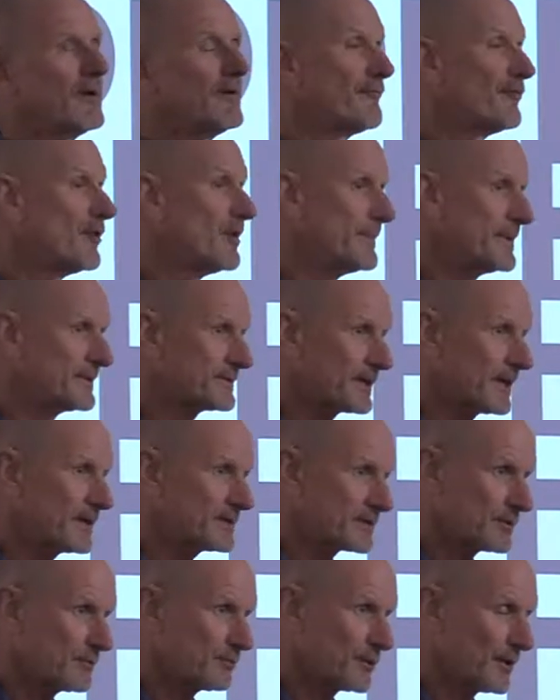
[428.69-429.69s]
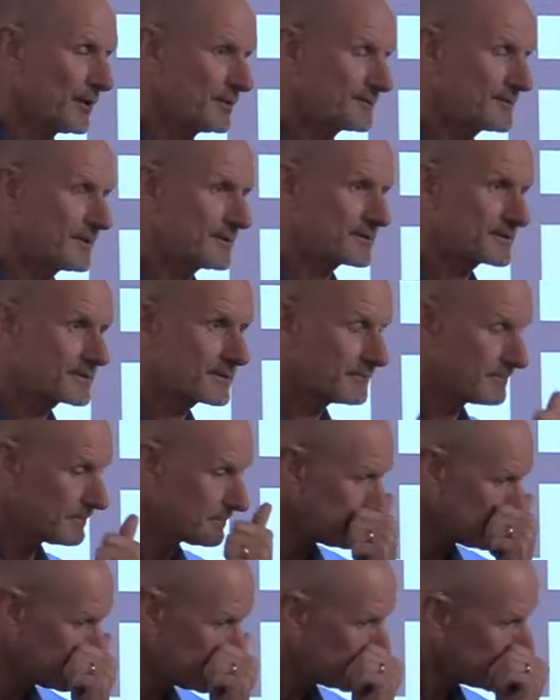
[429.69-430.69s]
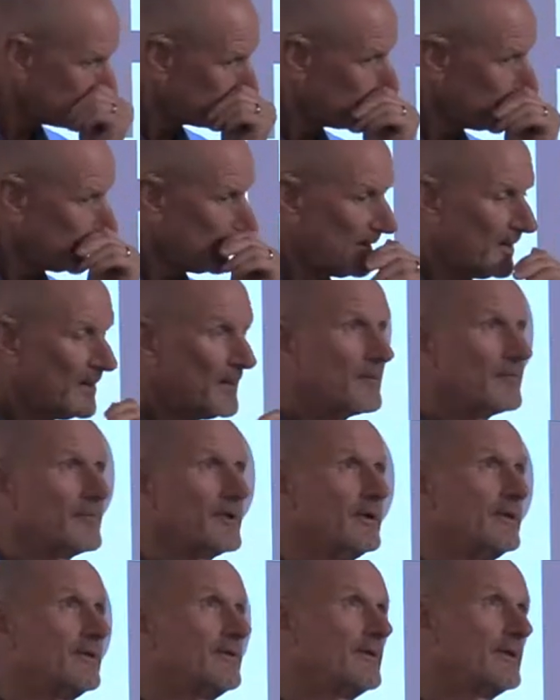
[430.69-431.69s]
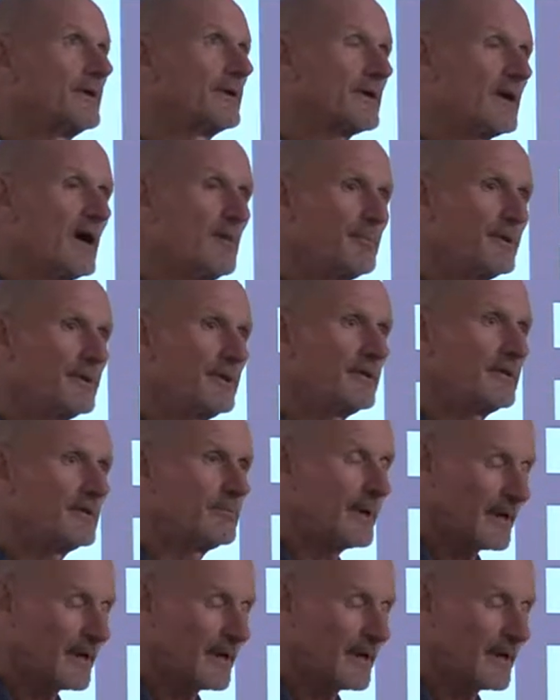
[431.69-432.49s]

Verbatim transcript: fermentation process. The, the company that